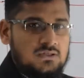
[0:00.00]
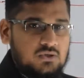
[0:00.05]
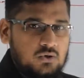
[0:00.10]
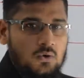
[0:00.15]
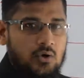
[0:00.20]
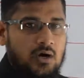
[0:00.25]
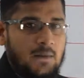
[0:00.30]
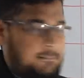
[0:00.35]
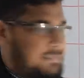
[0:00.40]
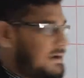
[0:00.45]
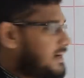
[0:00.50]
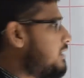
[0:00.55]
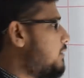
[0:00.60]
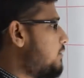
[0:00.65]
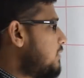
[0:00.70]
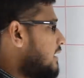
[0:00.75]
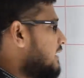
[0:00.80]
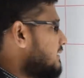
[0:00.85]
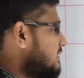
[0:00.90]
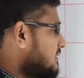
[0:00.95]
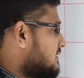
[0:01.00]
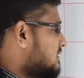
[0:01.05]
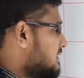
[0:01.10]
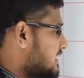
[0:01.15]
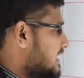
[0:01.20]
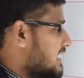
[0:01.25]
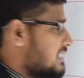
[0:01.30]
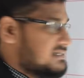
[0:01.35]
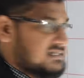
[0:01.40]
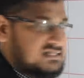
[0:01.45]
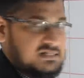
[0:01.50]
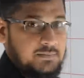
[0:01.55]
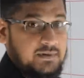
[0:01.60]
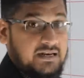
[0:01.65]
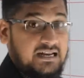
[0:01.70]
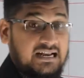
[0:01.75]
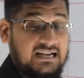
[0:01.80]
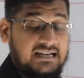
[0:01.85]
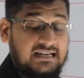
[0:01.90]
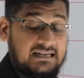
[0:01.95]
go up and down like this. It has a
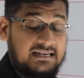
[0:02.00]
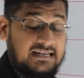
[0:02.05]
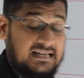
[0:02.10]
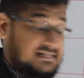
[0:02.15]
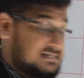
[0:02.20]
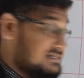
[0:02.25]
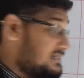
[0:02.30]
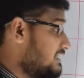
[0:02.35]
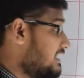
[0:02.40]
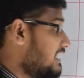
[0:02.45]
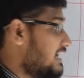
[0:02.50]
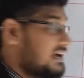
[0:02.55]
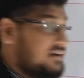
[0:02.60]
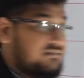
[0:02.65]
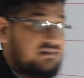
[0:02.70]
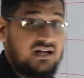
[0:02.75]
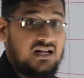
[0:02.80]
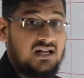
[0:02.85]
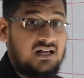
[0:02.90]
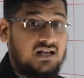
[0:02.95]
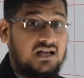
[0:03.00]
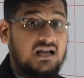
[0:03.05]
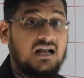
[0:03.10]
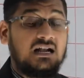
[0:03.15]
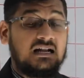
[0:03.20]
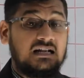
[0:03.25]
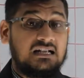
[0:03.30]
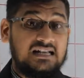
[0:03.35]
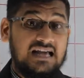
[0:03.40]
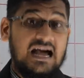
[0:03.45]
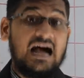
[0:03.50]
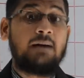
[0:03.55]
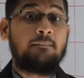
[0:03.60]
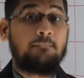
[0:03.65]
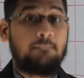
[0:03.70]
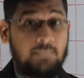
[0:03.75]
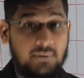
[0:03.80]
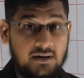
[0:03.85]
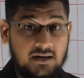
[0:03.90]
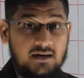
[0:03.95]
spring, it doesn't have a
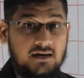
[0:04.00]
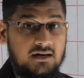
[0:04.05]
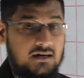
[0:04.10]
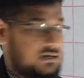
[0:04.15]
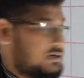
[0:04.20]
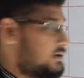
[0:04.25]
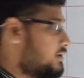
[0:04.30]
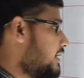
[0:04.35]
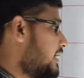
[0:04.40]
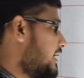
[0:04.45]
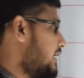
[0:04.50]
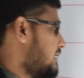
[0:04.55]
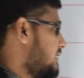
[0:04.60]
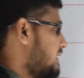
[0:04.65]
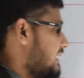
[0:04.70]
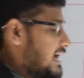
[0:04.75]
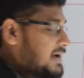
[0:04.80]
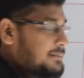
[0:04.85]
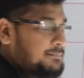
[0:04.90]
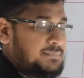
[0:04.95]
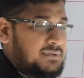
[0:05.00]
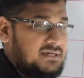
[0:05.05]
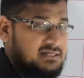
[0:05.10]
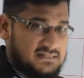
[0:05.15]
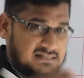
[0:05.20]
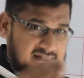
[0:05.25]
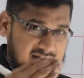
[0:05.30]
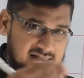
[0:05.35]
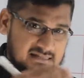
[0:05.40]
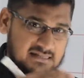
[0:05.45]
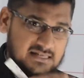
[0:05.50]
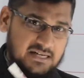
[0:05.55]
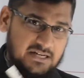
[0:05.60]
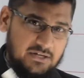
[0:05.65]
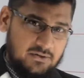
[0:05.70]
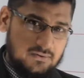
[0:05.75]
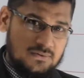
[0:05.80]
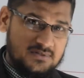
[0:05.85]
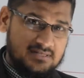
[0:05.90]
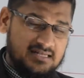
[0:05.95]
damper. Okay, damper just
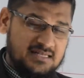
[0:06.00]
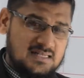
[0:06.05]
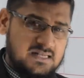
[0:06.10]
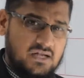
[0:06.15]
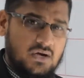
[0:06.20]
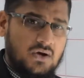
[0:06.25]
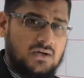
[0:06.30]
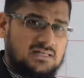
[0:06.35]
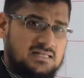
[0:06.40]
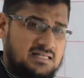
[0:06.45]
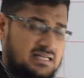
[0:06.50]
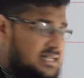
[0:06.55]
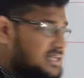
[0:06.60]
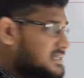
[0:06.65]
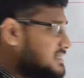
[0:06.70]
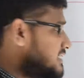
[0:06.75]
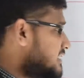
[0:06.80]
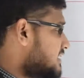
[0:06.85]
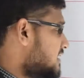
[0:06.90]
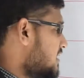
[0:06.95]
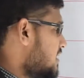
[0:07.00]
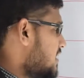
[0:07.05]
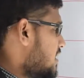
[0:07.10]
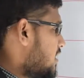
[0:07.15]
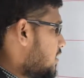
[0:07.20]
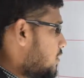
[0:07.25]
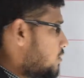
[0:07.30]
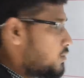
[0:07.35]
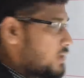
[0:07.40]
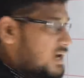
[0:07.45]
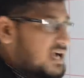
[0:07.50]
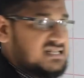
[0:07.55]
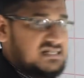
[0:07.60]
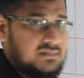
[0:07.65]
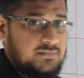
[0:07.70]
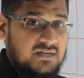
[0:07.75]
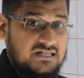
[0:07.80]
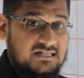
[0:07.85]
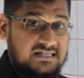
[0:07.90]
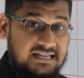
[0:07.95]
reduces the oscillation to as
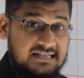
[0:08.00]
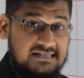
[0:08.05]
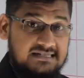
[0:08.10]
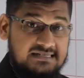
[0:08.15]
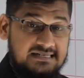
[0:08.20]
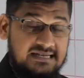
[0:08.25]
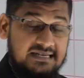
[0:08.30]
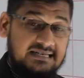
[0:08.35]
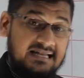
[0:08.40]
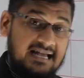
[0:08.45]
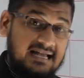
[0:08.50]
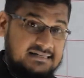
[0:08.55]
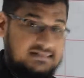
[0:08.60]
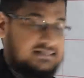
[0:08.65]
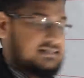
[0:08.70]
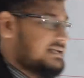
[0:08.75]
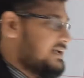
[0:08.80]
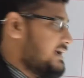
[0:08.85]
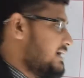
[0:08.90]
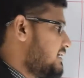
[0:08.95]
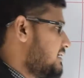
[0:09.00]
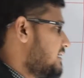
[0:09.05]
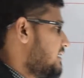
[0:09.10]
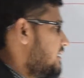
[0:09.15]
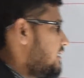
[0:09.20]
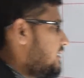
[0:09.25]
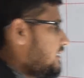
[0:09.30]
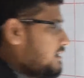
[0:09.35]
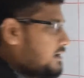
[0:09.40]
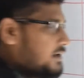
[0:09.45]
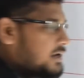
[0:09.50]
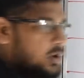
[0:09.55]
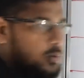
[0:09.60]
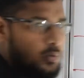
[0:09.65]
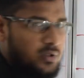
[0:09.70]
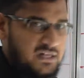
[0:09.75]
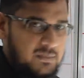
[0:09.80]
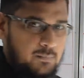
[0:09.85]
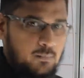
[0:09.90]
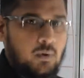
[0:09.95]
much extent as it can.
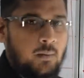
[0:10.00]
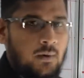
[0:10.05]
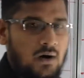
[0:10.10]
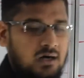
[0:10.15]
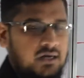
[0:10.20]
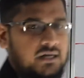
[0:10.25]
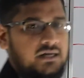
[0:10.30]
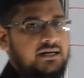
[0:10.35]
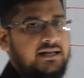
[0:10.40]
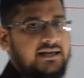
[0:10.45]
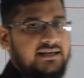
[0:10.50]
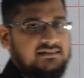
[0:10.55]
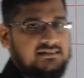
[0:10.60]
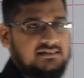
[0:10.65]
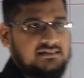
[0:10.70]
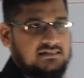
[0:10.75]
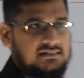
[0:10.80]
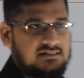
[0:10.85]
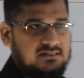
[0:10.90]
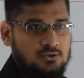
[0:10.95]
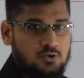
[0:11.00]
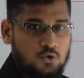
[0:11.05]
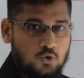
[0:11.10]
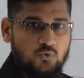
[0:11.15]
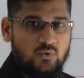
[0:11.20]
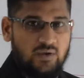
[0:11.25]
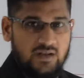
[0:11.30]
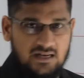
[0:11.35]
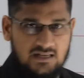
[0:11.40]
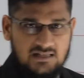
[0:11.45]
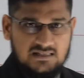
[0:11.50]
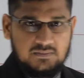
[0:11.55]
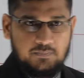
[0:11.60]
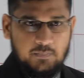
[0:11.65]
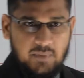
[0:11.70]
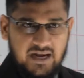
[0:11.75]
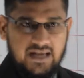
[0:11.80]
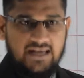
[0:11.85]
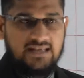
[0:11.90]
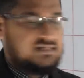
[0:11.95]
Now the modern days two-wheelers,
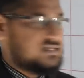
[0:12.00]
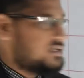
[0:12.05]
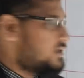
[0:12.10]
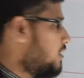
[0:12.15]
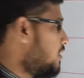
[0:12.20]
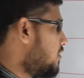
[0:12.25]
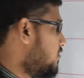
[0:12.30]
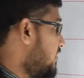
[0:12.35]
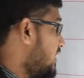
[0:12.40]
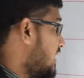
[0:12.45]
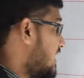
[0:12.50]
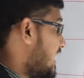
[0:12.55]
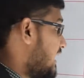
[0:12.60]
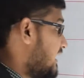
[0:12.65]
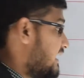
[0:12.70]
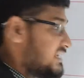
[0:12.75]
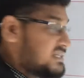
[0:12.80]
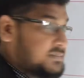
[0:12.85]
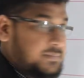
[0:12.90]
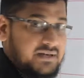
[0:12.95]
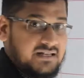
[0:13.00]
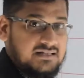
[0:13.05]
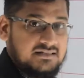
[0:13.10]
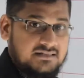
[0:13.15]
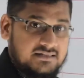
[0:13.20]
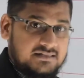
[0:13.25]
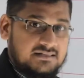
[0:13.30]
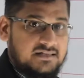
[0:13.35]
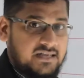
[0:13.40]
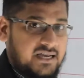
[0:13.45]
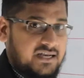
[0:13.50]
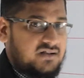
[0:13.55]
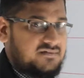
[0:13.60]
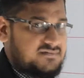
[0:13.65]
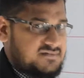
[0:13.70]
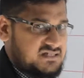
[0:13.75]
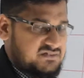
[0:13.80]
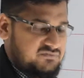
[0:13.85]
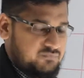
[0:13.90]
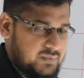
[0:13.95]
bikes and all, we can't experience this kind of
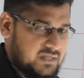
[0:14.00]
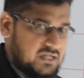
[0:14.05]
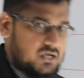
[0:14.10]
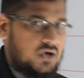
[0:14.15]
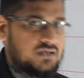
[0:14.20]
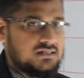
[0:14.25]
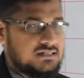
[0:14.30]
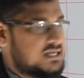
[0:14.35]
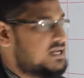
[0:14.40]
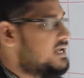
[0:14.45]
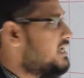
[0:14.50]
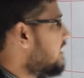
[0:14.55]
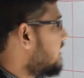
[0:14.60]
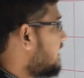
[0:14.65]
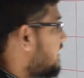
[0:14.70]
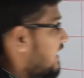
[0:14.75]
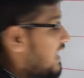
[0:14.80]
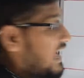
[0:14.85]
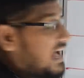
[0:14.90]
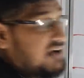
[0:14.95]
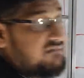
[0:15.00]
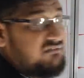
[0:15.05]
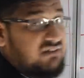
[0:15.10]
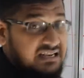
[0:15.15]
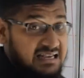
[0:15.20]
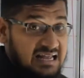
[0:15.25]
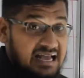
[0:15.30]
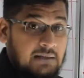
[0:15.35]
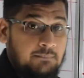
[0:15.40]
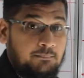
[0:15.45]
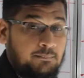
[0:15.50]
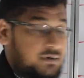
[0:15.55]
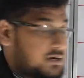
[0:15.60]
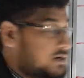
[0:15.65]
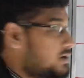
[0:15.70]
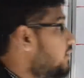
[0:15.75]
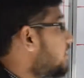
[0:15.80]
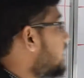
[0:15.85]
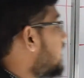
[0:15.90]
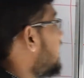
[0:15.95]
stuff because they have a damper.
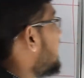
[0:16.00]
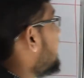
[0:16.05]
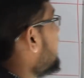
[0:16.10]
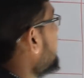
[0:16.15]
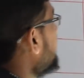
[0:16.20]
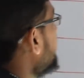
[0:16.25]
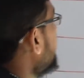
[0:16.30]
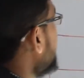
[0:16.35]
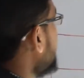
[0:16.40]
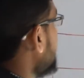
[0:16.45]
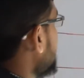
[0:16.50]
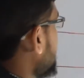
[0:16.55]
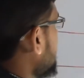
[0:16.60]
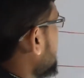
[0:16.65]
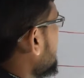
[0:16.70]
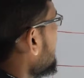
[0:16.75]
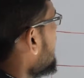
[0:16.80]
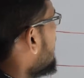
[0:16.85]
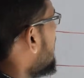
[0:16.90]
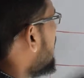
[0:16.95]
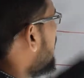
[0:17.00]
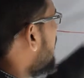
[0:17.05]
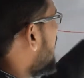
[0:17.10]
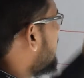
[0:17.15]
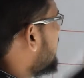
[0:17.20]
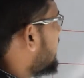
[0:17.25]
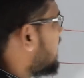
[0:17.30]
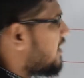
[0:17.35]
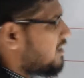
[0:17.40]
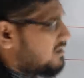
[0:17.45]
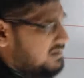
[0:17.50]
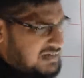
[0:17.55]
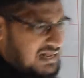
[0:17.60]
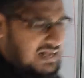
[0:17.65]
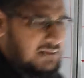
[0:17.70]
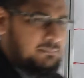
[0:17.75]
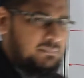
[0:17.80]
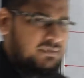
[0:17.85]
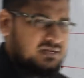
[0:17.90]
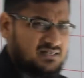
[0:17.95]
Okay, what we call
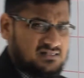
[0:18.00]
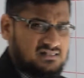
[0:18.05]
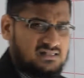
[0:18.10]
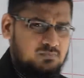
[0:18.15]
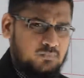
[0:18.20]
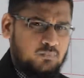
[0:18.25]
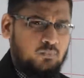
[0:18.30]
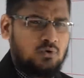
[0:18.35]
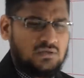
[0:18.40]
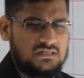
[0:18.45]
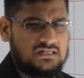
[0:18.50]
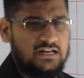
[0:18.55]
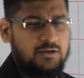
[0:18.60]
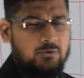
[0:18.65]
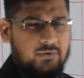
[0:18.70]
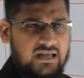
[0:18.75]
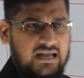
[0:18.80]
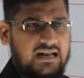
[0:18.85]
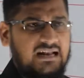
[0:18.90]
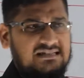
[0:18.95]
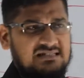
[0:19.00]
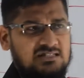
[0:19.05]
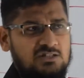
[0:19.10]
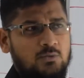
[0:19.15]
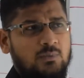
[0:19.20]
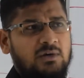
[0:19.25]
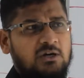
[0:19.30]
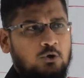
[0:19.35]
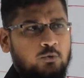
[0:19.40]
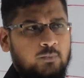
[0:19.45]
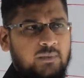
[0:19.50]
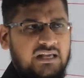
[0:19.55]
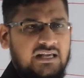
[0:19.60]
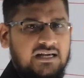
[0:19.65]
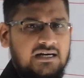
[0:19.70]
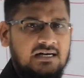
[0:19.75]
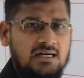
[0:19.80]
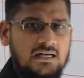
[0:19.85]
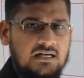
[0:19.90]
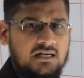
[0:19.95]
damper is mostly, you can assume it to be
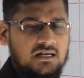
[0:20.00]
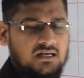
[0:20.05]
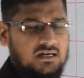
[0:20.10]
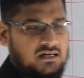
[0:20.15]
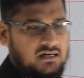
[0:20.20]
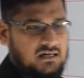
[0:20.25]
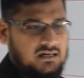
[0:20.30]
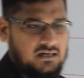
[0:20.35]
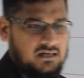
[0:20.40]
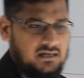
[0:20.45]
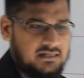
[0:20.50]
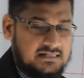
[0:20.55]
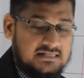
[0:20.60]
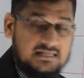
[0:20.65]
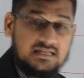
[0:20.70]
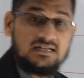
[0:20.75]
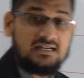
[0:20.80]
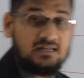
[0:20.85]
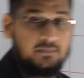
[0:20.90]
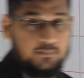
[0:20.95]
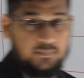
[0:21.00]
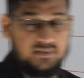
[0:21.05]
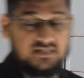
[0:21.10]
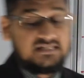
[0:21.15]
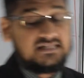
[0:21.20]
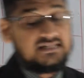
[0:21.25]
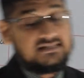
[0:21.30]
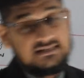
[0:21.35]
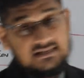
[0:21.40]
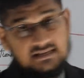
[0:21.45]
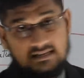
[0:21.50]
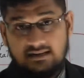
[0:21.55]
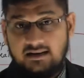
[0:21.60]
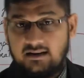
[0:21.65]
a piston cylinder